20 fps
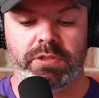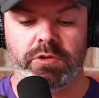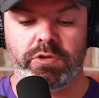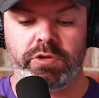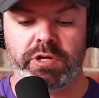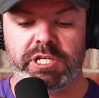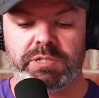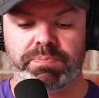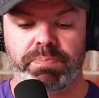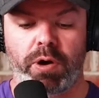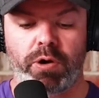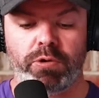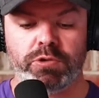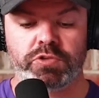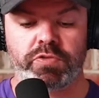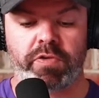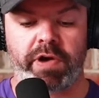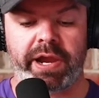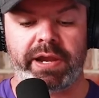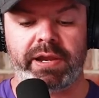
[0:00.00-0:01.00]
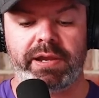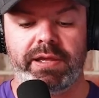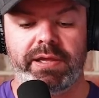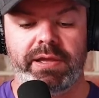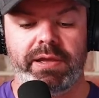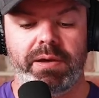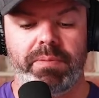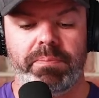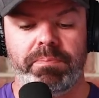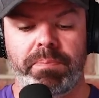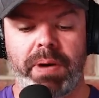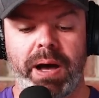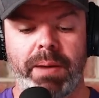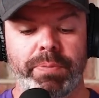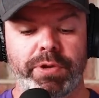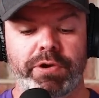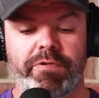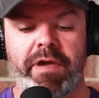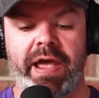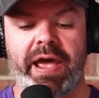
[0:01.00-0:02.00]
Look at his pulse rate
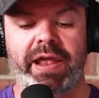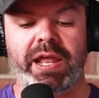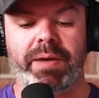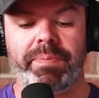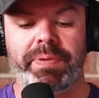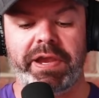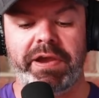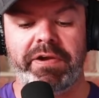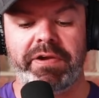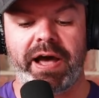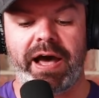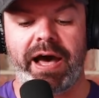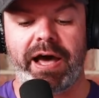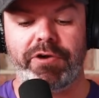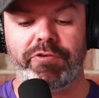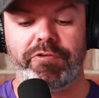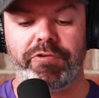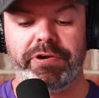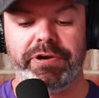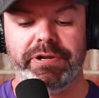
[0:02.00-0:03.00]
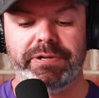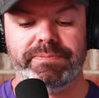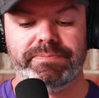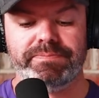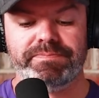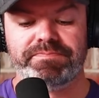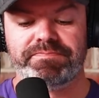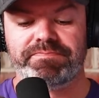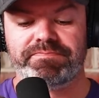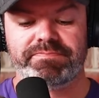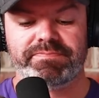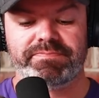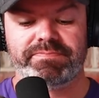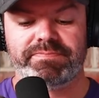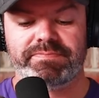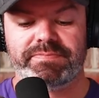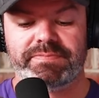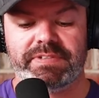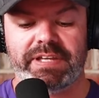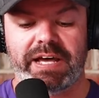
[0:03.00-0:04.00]
bumping around up here at 100,
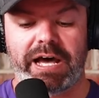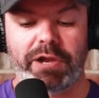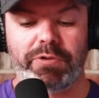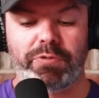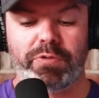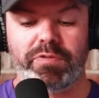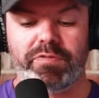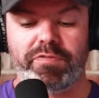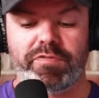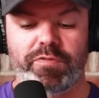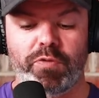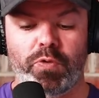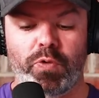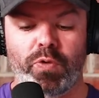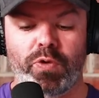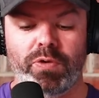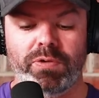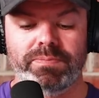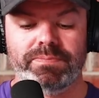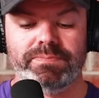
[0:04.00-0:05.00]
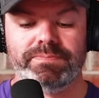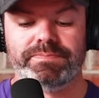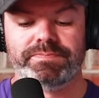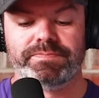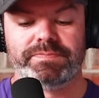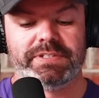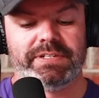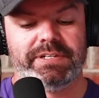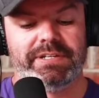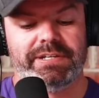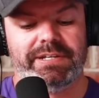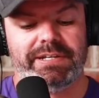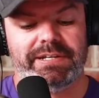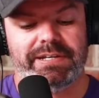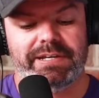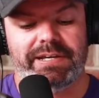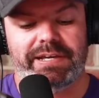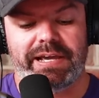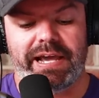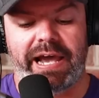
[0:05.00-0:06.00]
104,
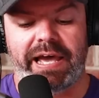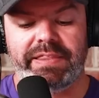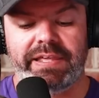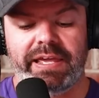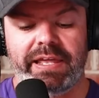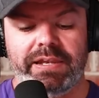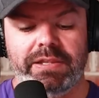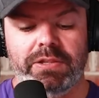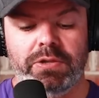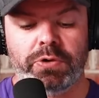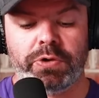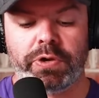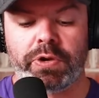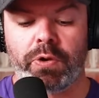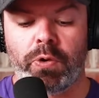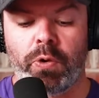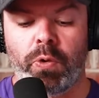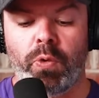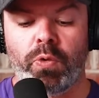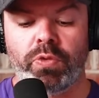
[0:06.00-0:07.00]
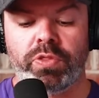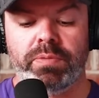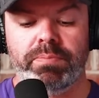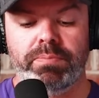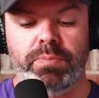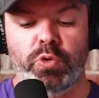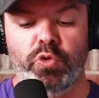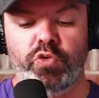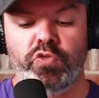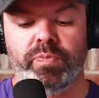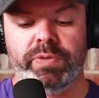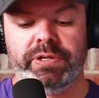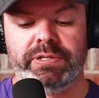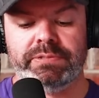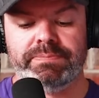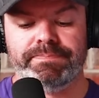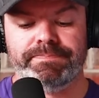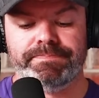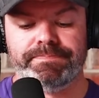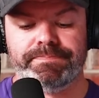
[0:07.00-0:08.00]
and then look at all the
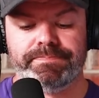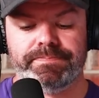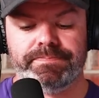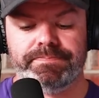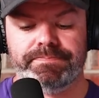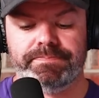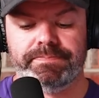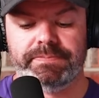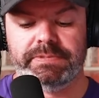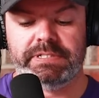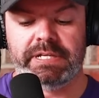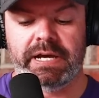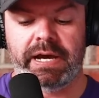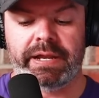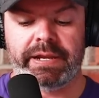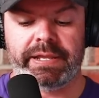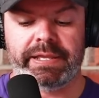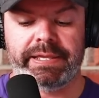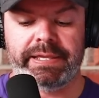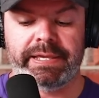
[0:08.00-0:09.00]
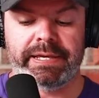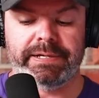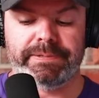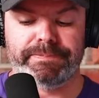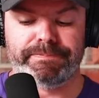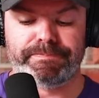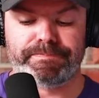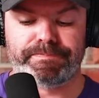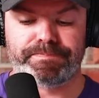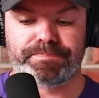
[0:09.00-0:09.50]
movement data here.